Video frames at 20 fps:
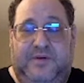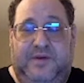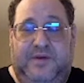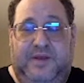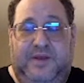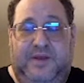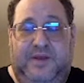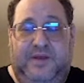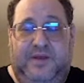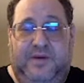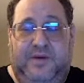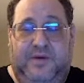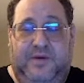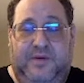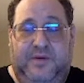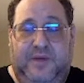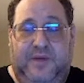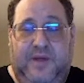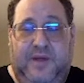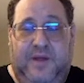in
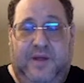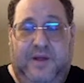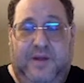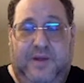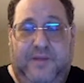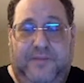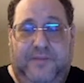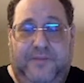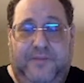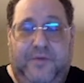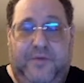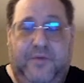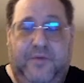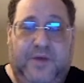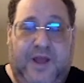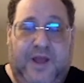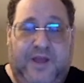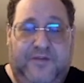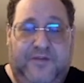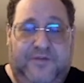your own
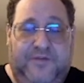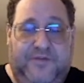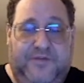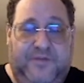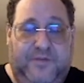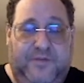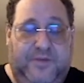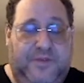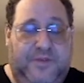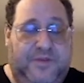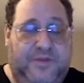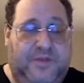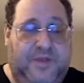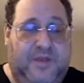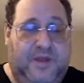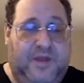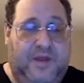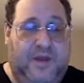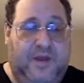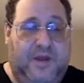life with
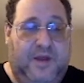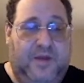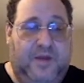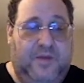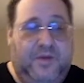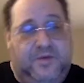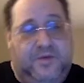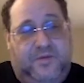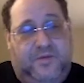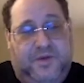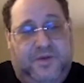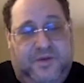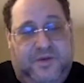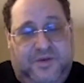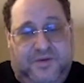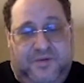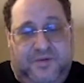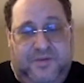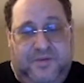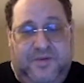when
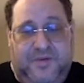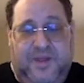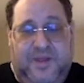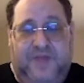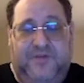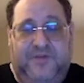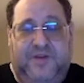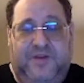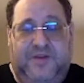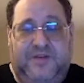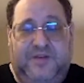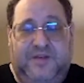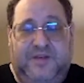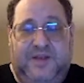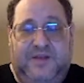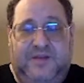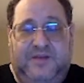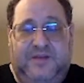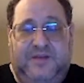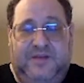you have an
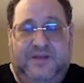incident.